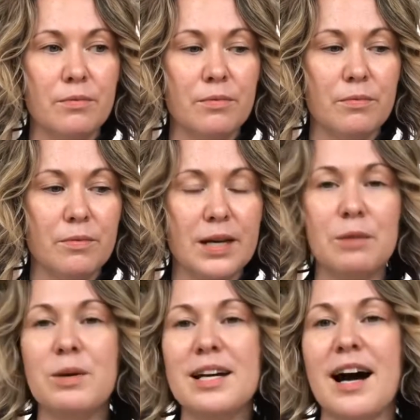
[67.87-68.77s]
can
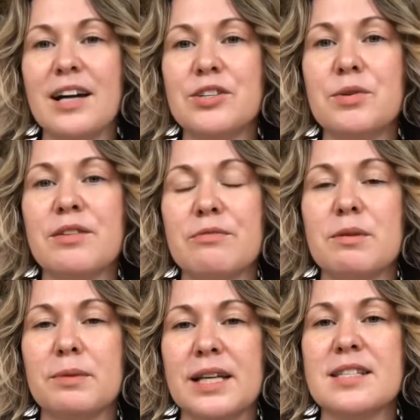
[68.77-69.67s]
we not do it from a
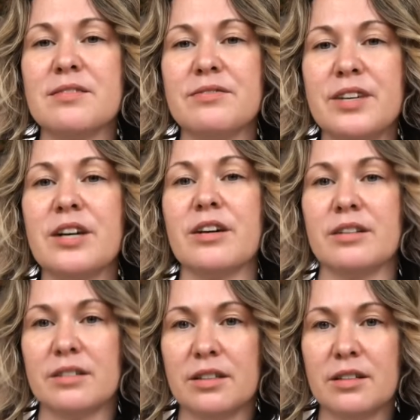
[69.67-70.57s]
place of fear?
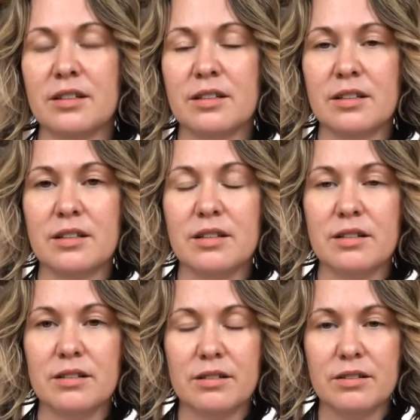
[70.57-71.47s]

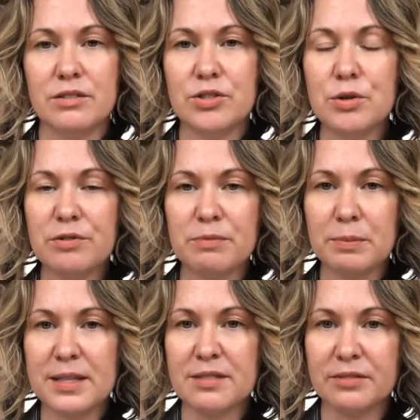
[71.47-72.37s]
Do it from a
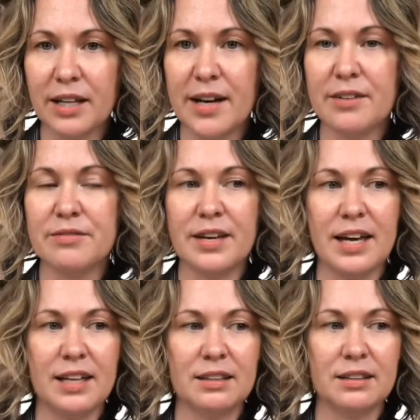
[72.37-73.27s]
place of love
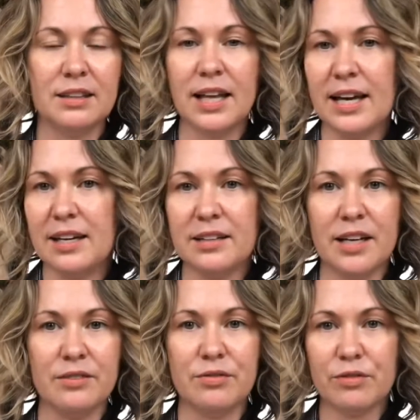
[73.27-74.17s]
and light
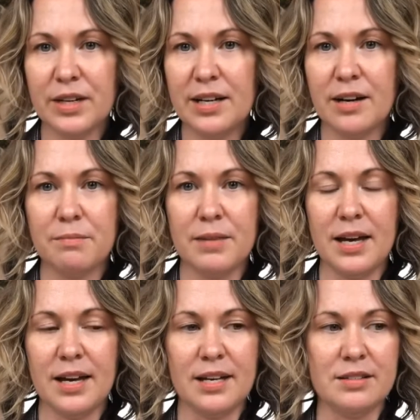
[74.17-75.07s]
and freedom
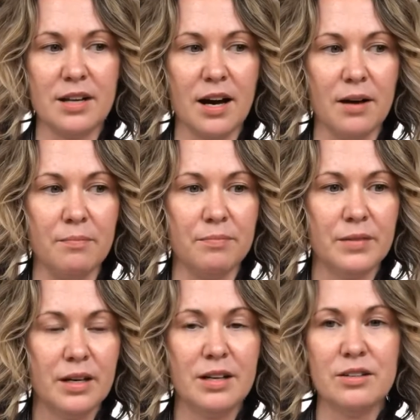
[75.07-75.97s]
and
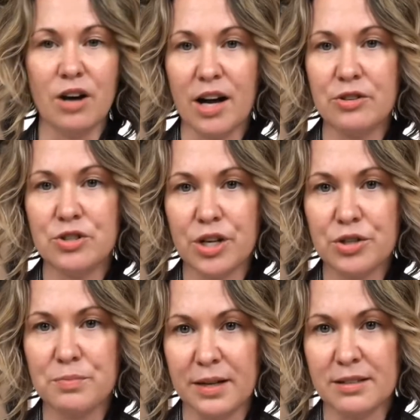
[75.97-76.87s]

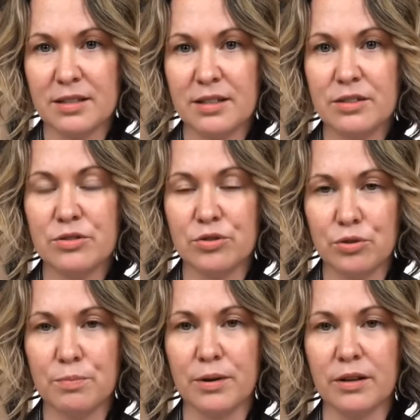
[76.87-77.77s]
non-judgment.
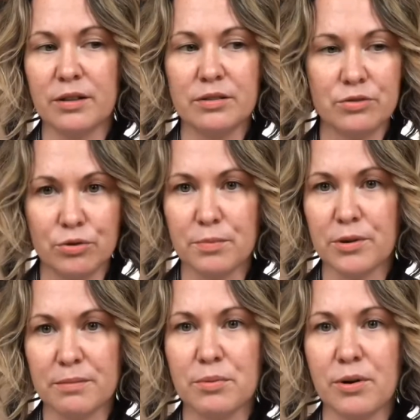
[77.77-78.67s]
Super, super
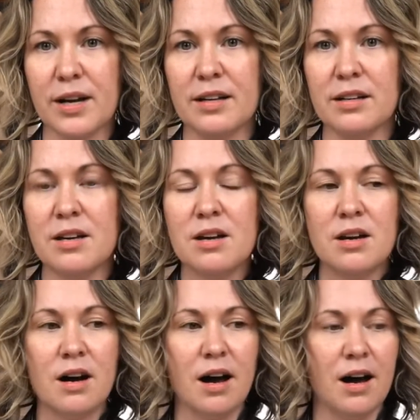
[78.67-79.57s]
important.
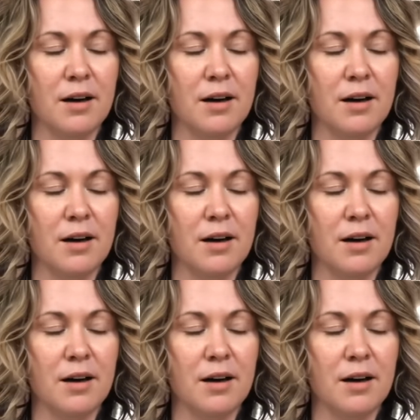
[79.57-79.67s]
Our